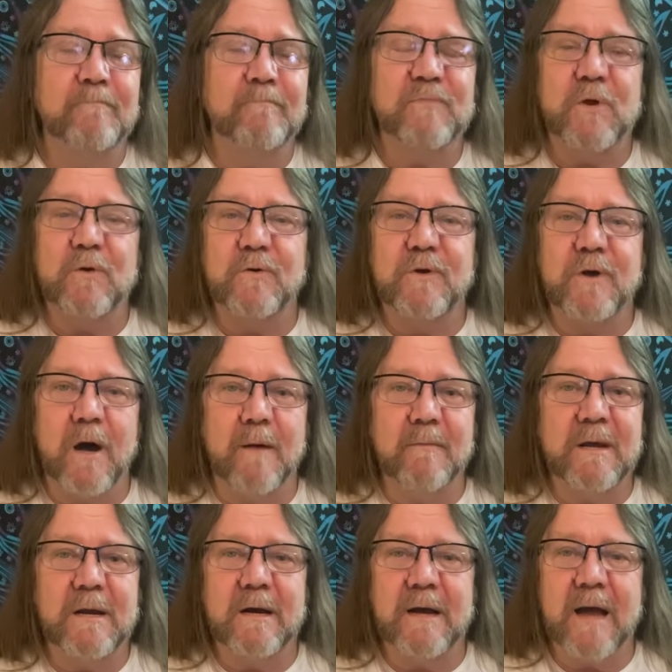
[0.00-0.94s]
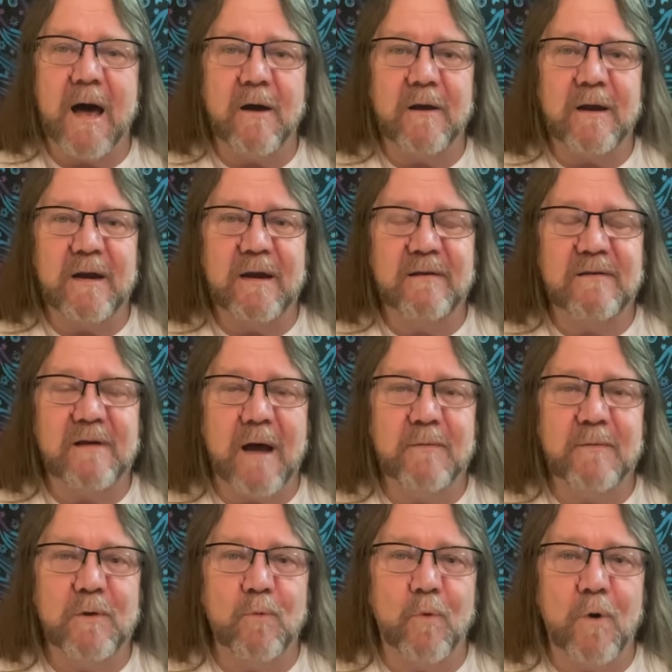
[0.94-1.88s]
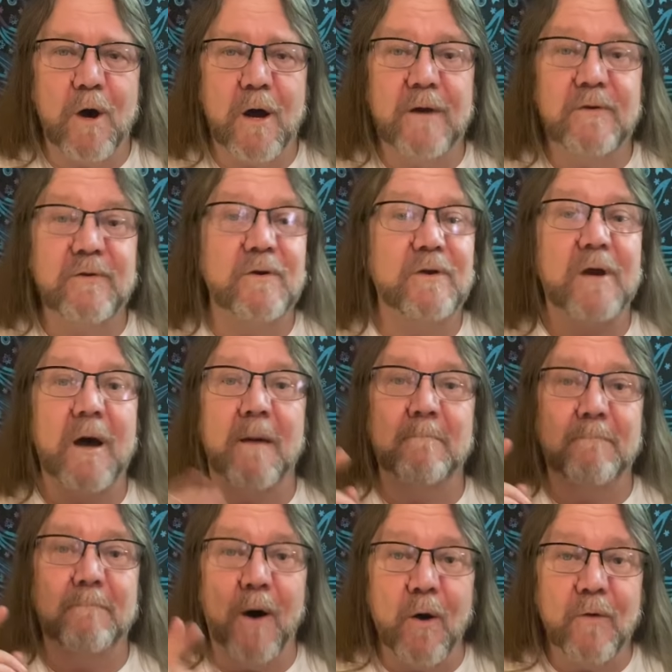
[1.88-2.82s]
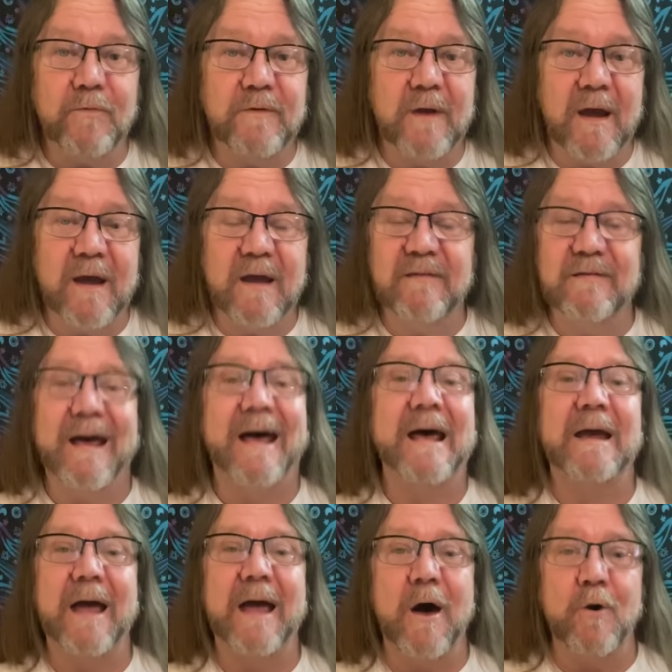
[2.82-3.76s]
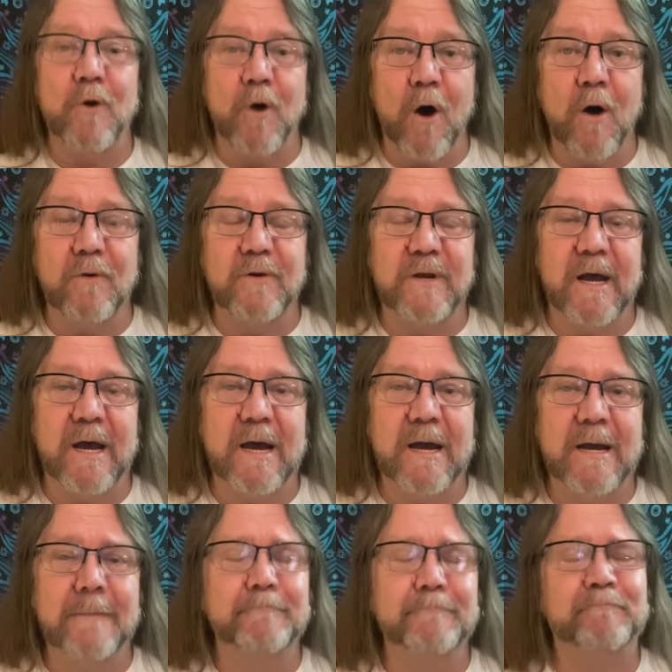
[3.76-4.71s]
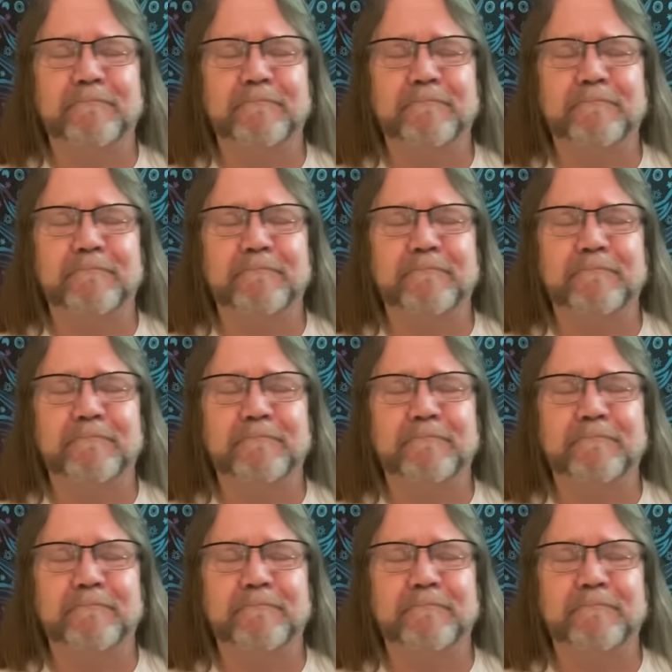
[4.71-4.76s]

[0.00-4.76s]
You can come in and out anytime you want. You can come both days, hang out all day,